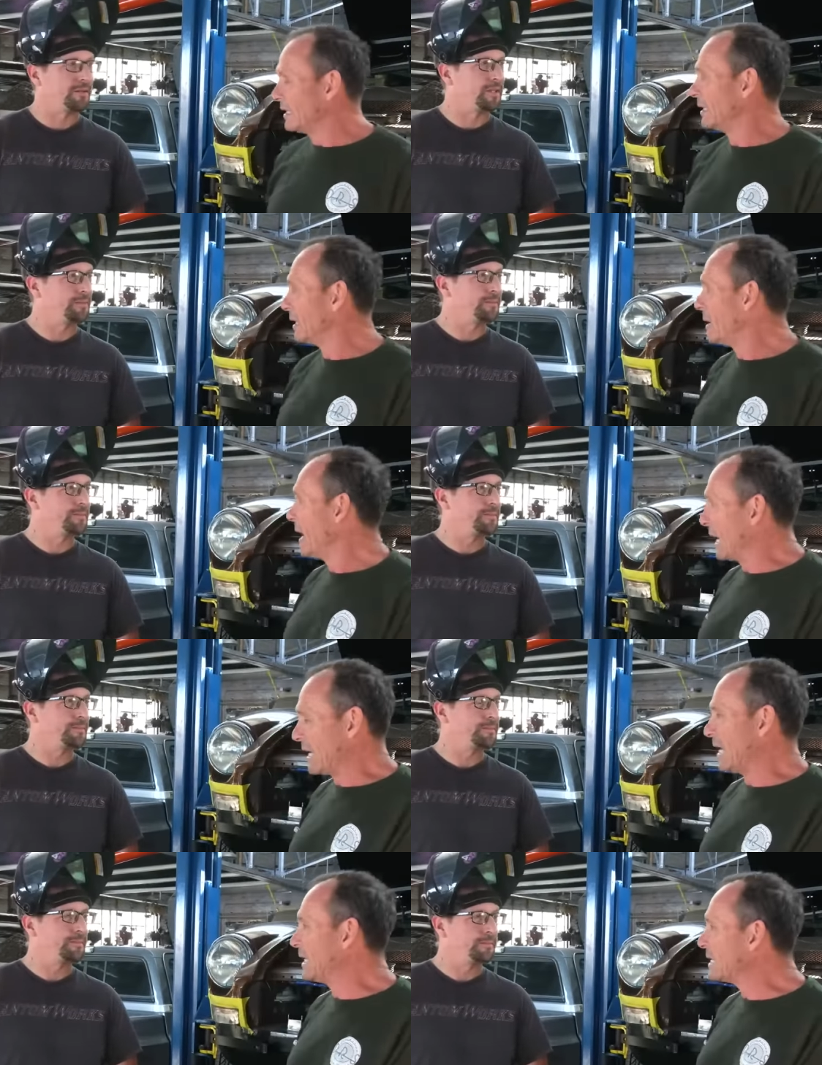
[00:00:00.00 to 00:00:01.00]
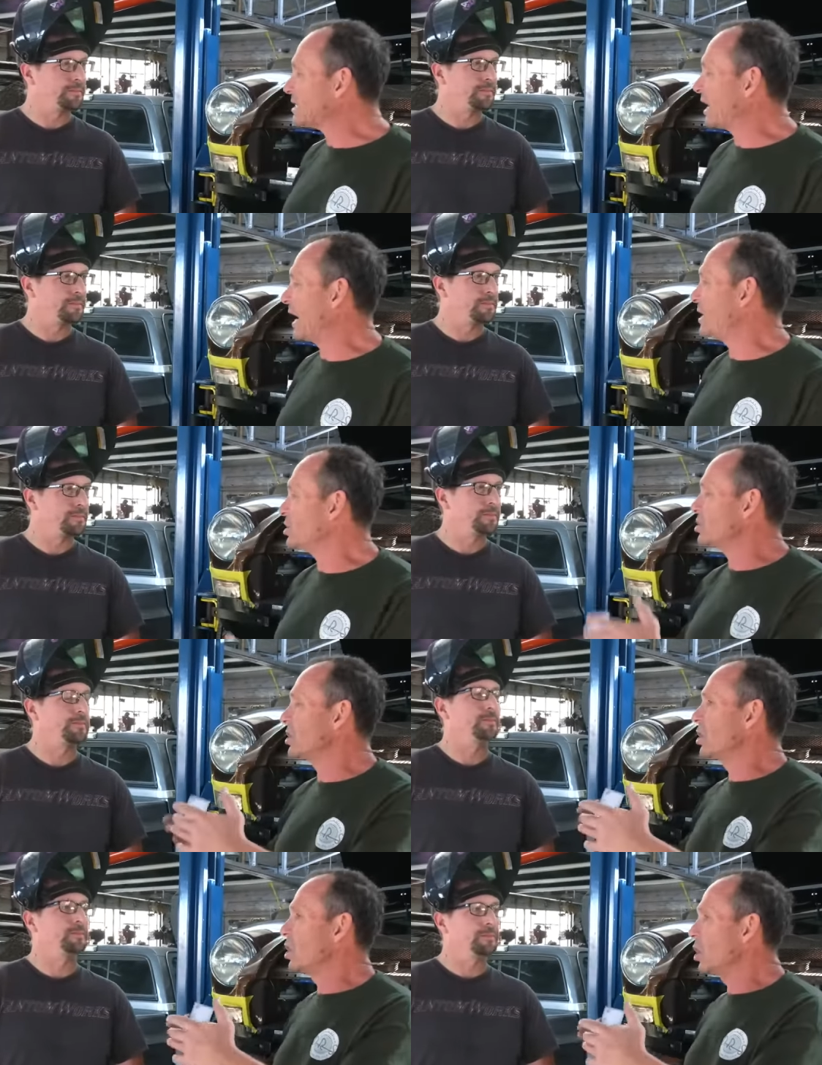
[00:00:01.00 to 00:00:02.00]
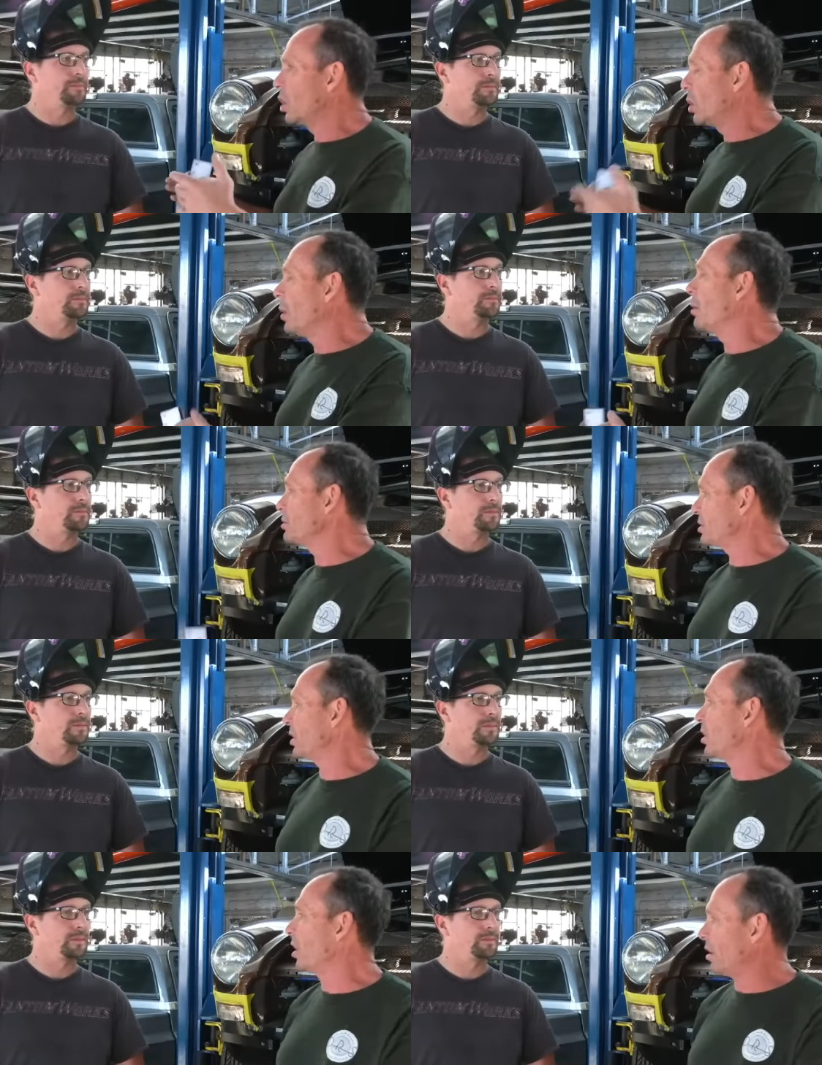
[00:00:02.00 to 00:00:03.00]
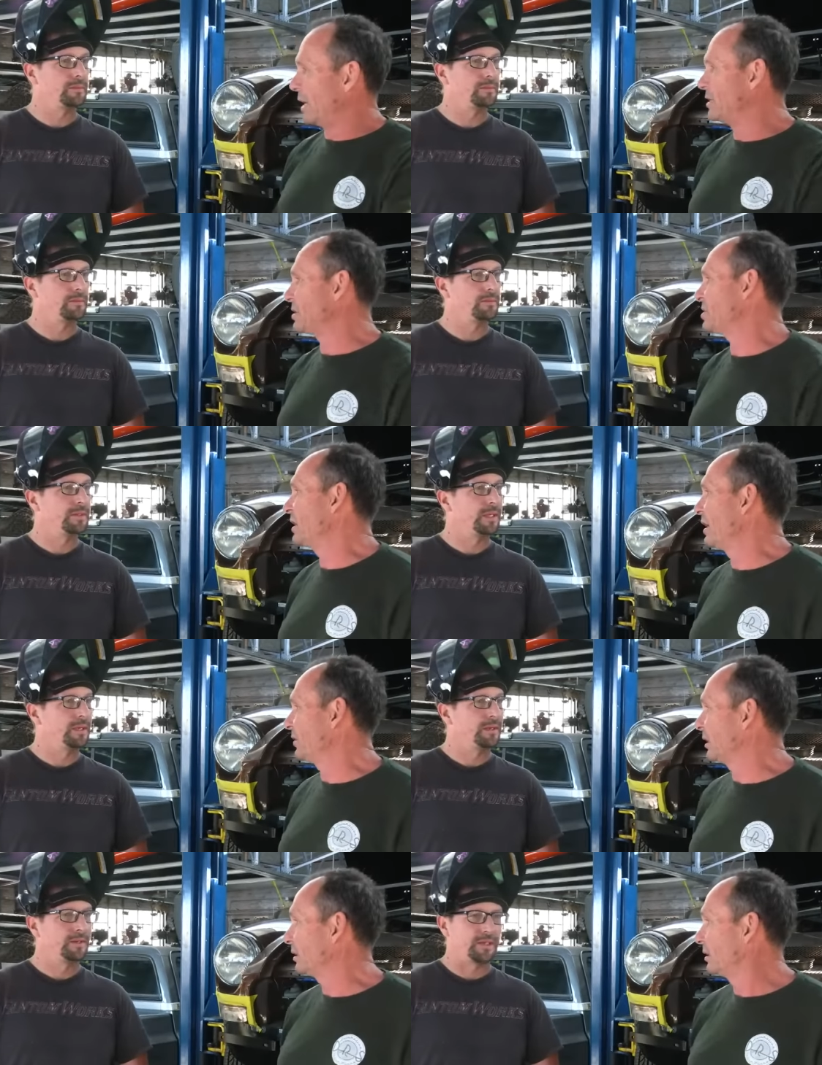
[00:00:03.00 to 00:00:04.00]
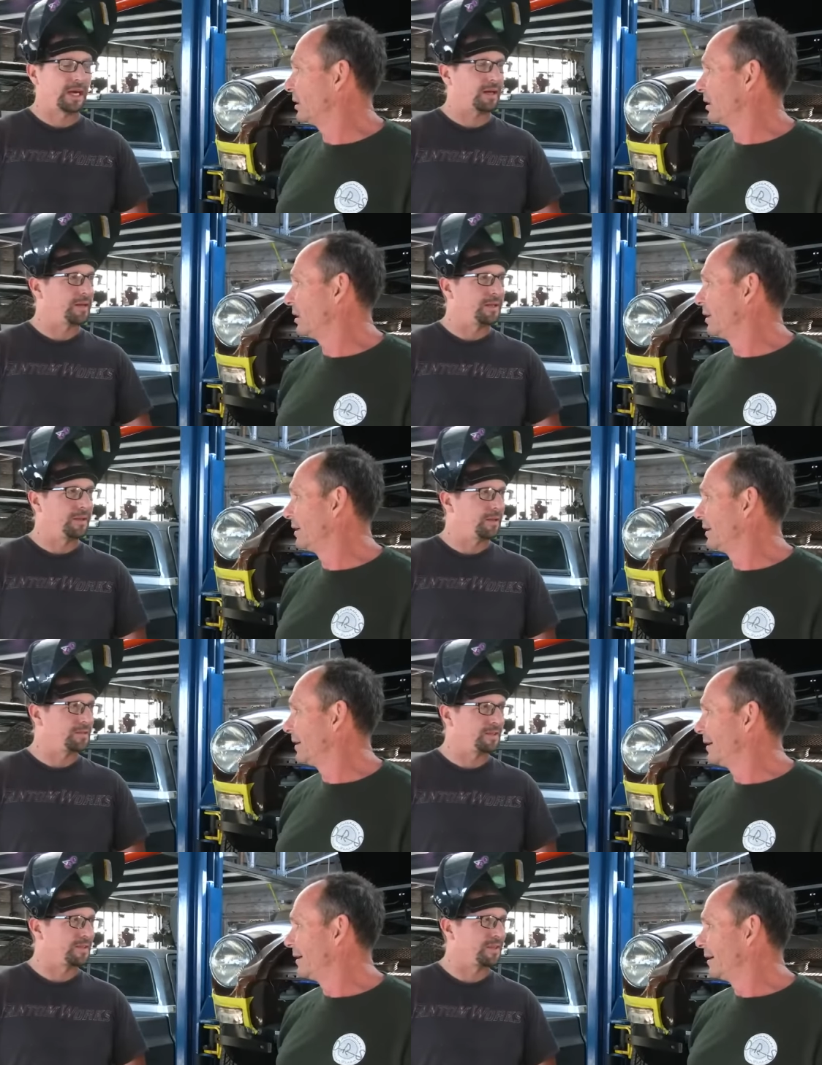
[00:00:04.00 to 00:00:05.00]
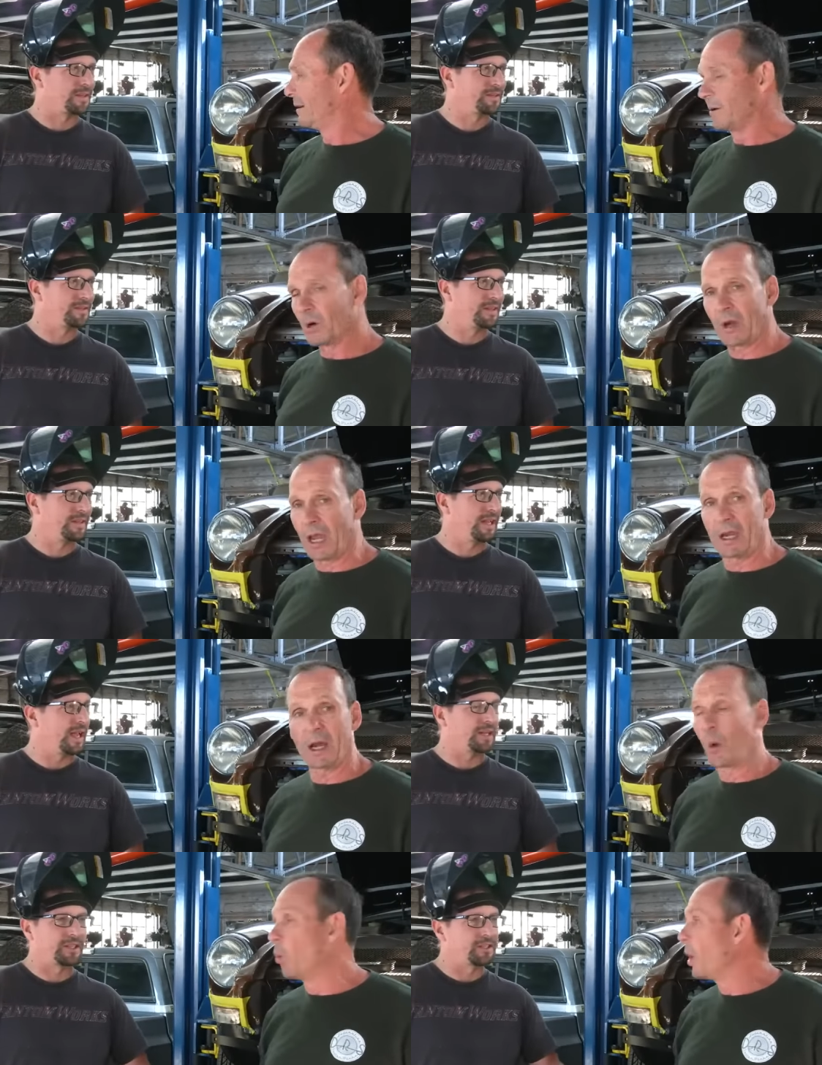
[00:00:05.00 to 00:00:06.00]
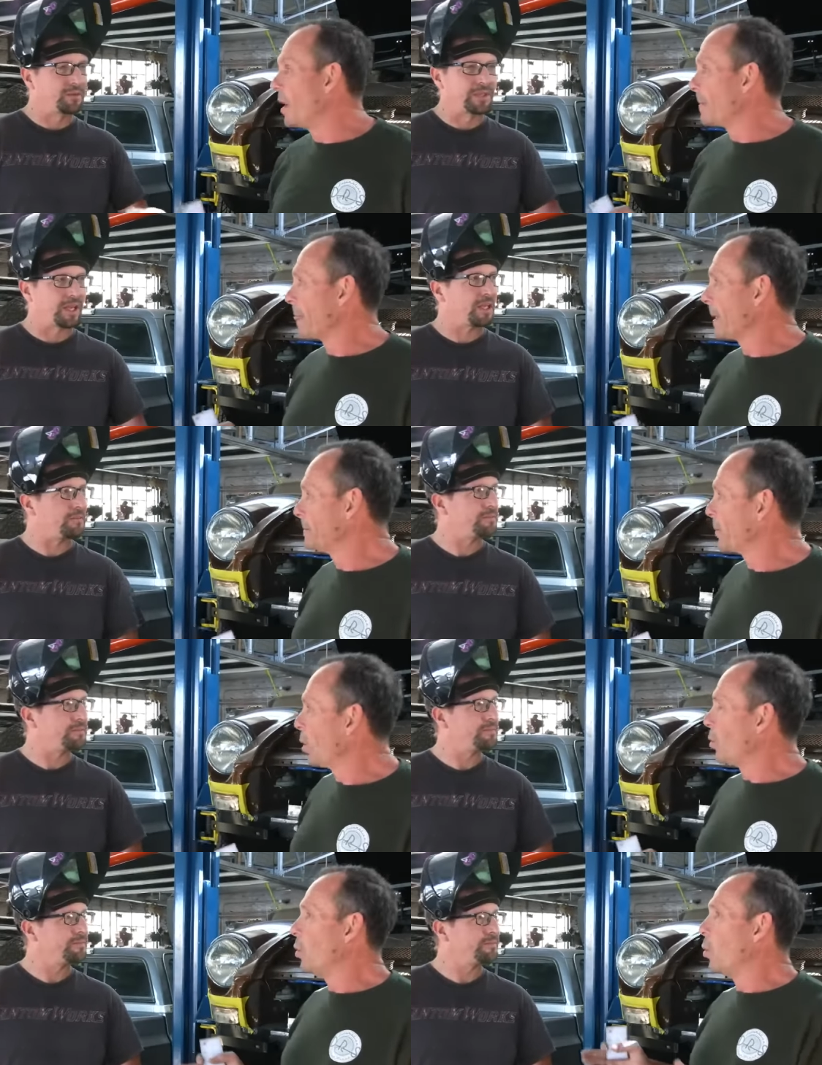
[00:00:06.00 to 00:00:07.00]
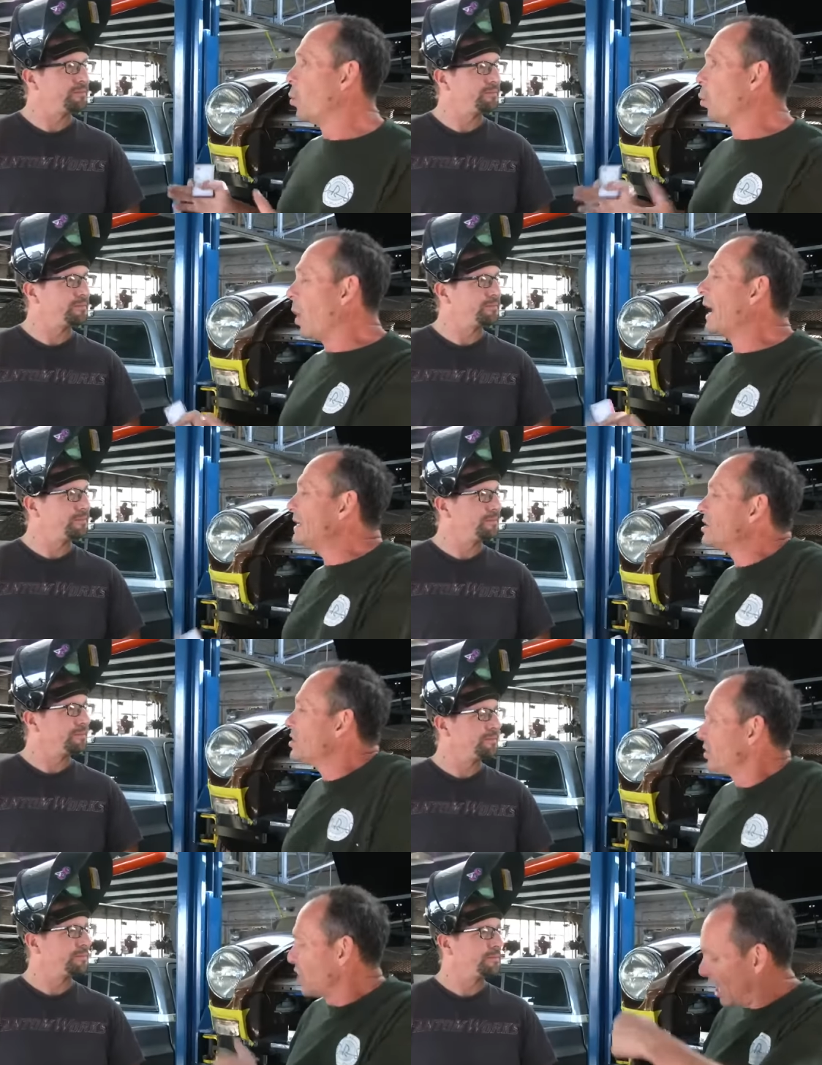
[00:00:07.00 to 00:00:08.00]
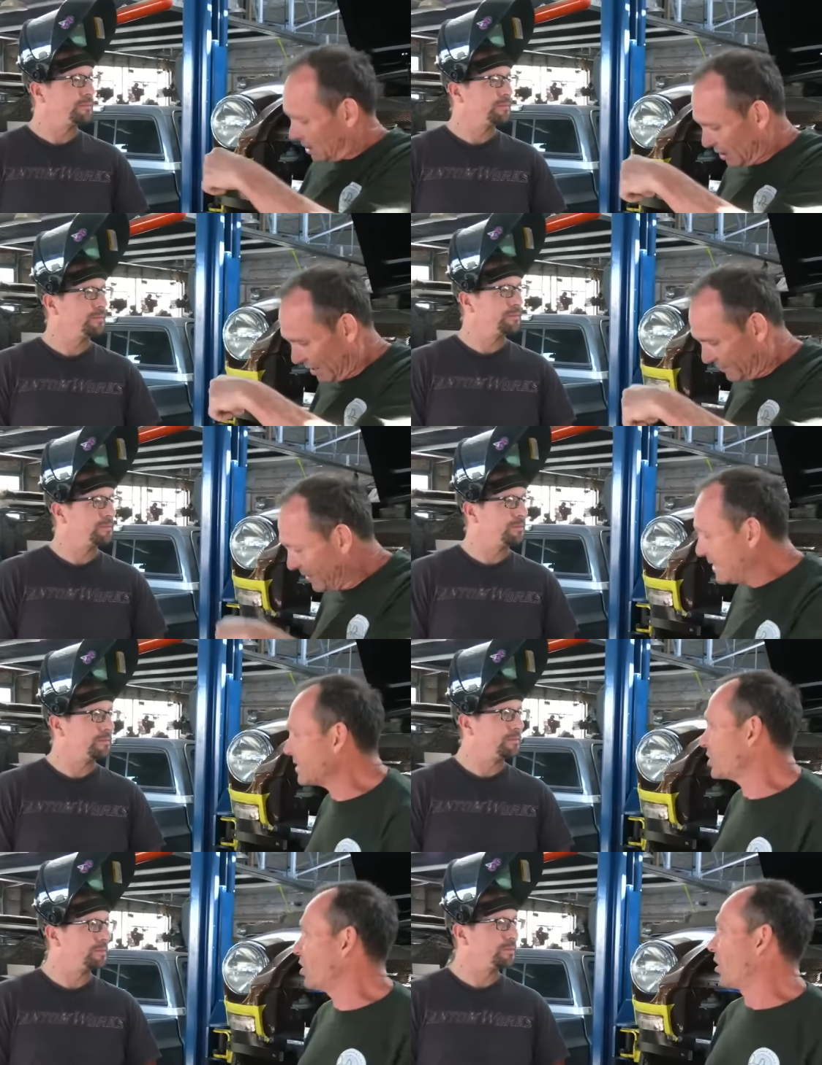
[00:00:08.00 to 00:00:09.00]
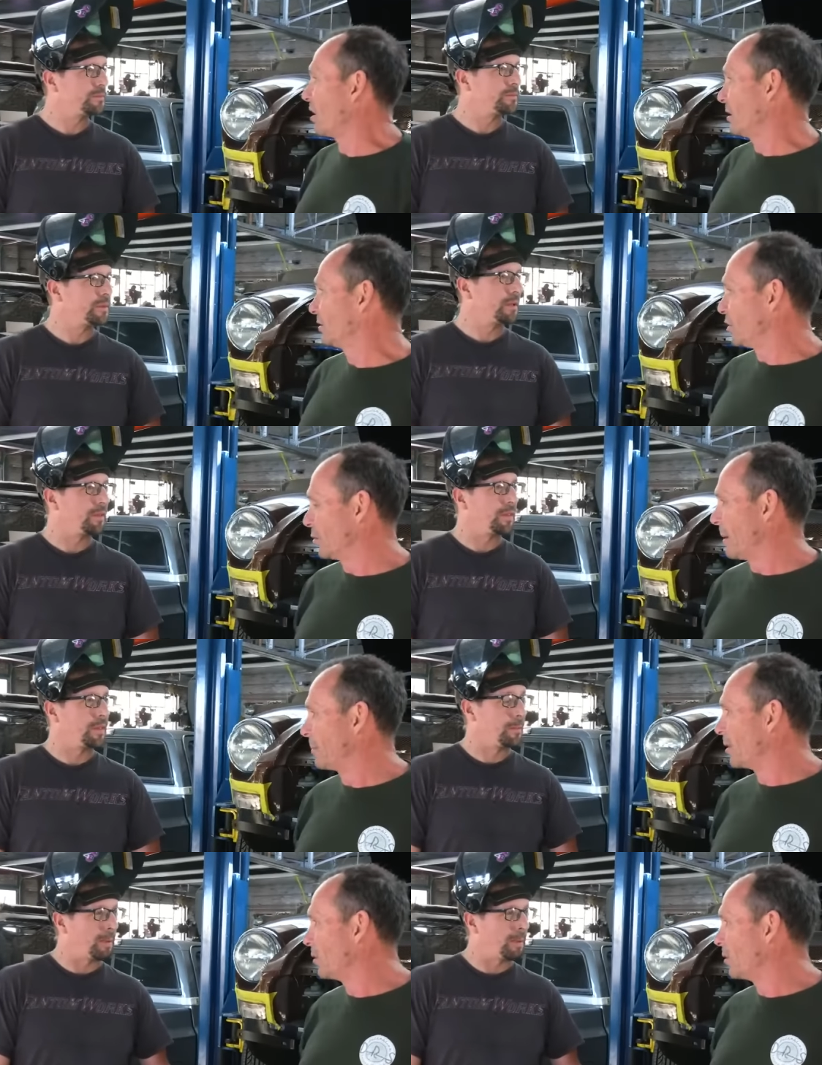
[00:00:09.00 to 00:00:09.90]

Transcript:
Speaker 1: love it.
Speaker 2: And and in this case, who owns the car and does he love it?
Speaker 1: Doc, and he loves this thing.
Speaker 2: Okay. He had it since he was a kid. Why does the doc love this car? Do you remember the